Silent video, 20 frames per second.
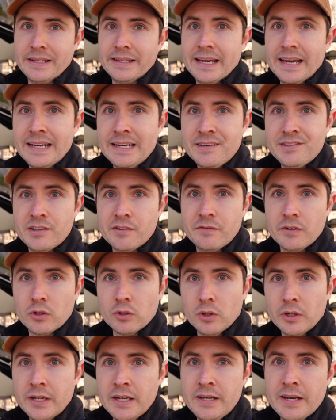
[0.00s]
and that is, if you're
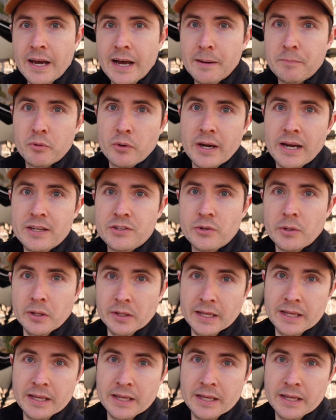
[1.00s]
looking to upgrade to a